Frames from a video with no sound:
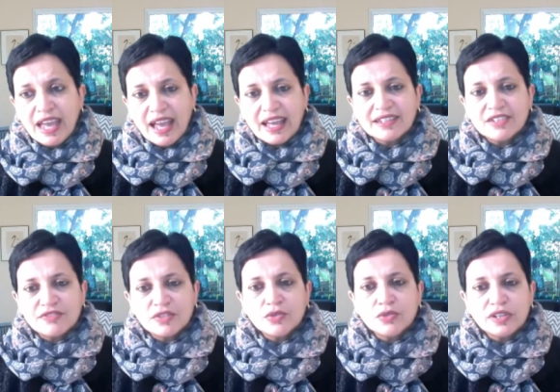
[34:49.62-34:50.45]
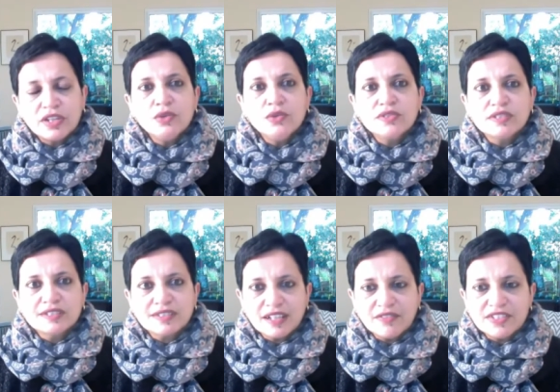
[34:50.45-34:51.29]
And if you use the
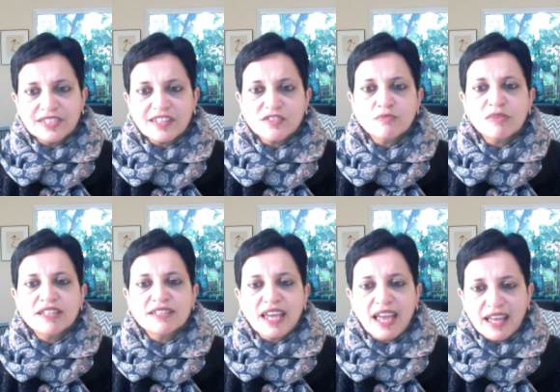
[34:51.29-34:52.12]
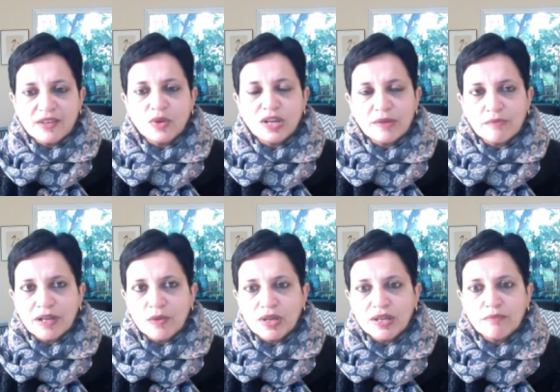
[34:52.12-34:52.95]
self-assessment and 1M
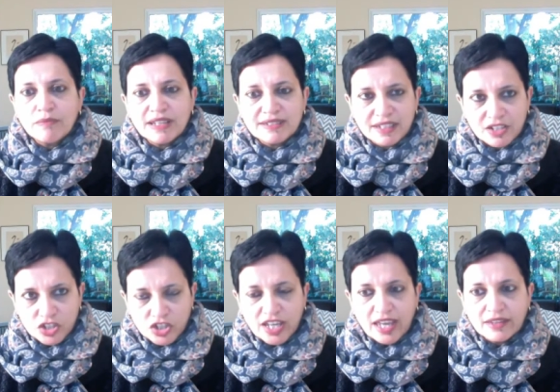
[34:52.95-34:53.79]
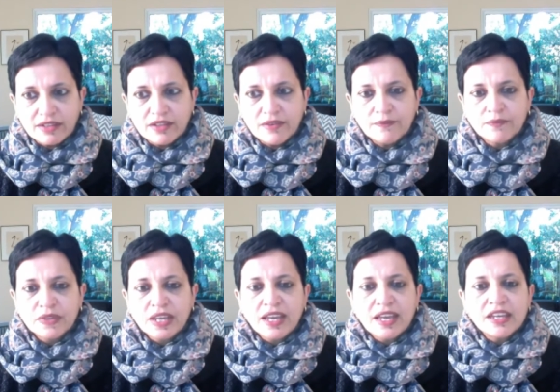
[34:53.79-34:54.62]
by 1M basic together,
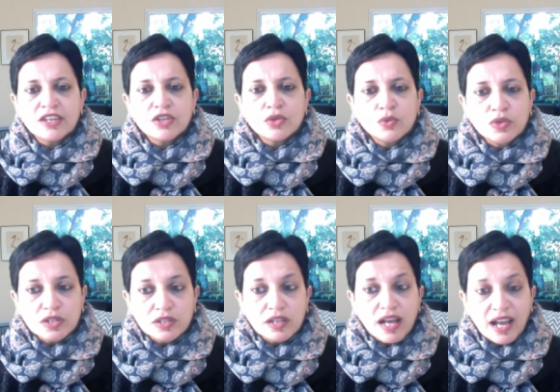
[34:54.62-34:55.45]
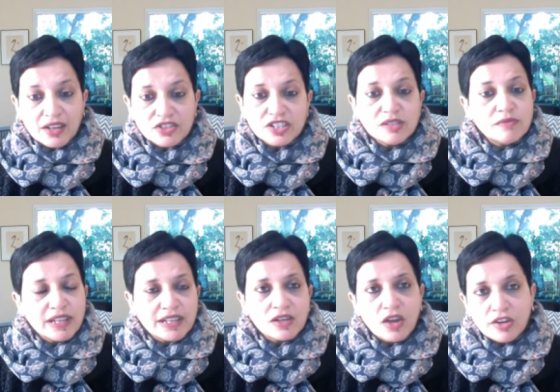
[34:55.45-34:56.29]
you will actually
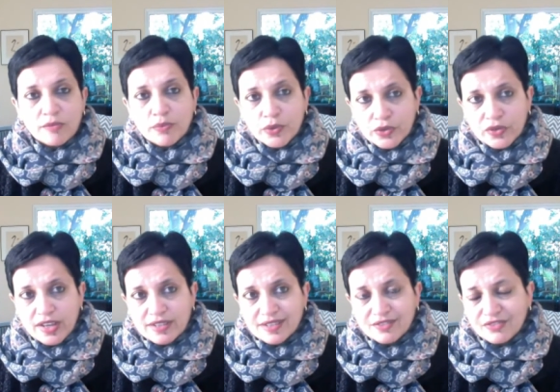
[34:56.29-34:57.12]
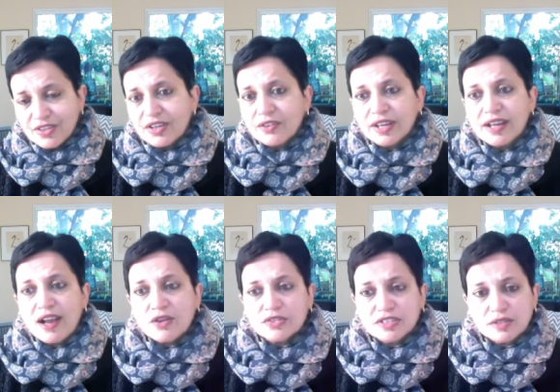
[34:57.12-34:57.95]
make a lot of progress in figuring
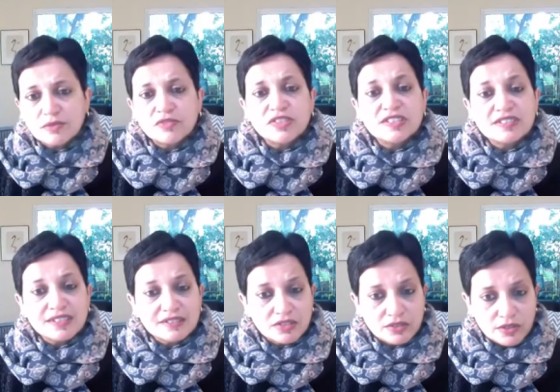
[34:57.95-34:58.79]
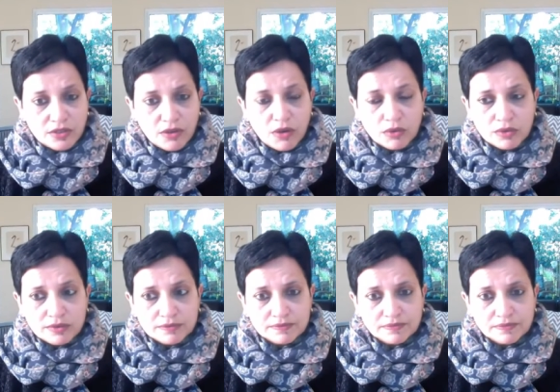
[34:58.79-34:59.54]
out some of these things on your own.